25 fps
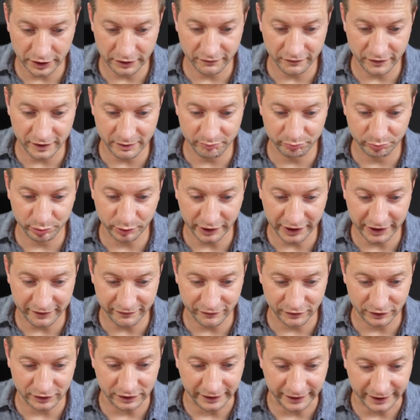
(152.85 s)
Vim
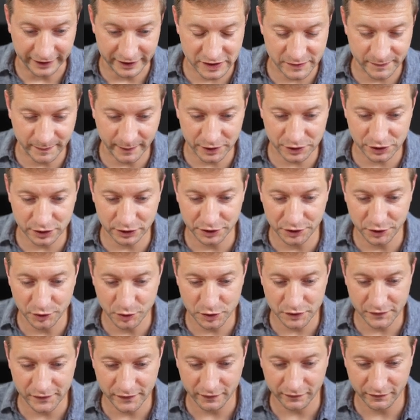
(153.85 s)
playfully, especially
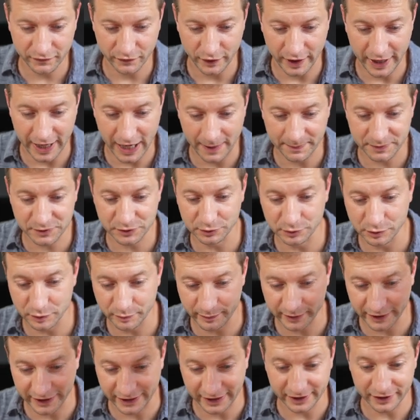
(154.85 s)
useful for absolute
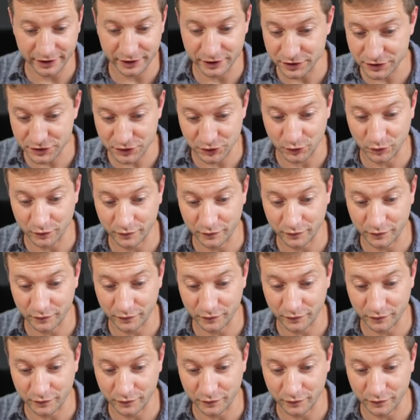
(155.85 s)
beginners who